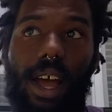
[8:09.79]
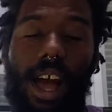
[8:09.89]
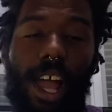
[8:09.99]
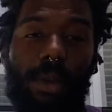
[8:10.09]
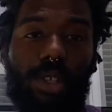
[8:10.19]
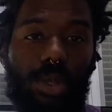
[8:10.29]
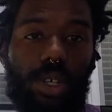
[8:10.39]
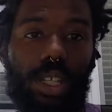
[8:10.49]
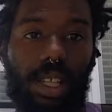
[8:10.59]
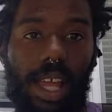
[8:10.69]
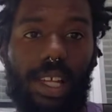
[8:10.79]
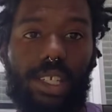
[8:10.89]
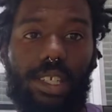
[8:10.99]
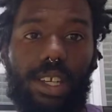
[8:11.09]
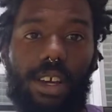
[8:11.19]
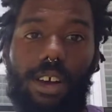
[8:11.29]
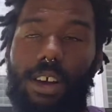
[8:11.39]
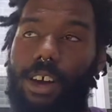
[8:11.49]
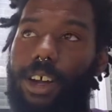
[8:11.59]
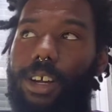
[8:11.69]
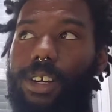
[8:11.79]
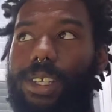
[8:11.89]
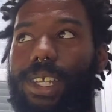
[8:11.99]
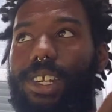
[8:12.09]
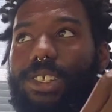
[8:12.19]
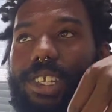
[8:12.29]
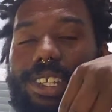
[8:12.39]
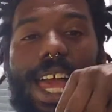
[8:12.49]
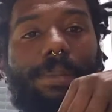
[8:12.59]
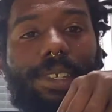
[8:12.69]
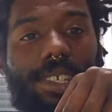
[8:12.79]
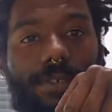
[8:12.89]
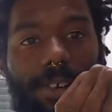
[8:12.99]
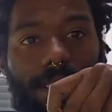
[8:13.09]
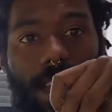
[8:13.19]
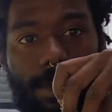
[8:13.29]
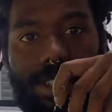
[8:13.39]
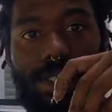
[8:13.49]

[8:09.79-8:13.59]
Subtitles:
IMO that you collect are essentially adapted to different climates.